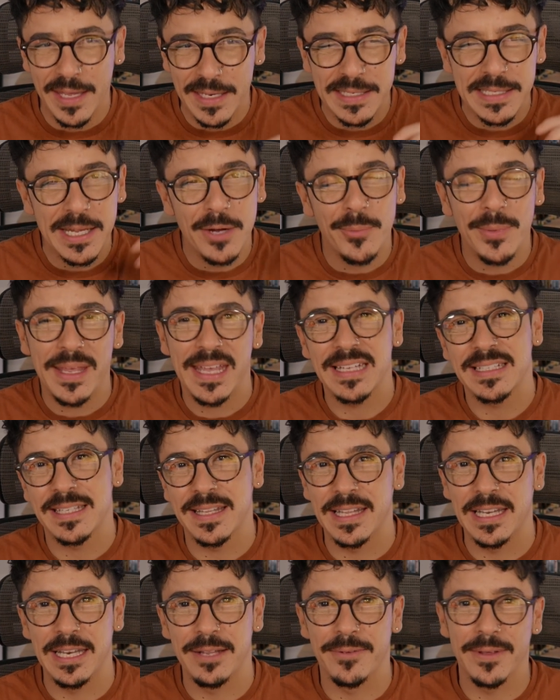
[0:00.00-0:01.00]
until we get to
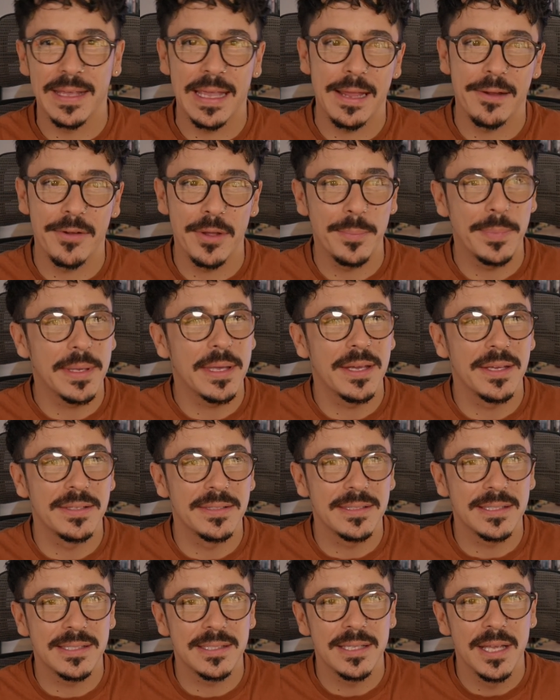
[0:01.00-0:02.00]
the living area
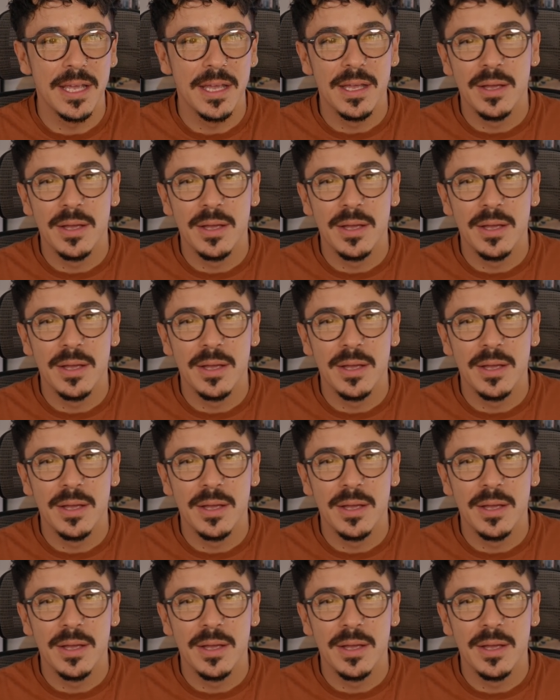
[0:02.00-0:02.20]
because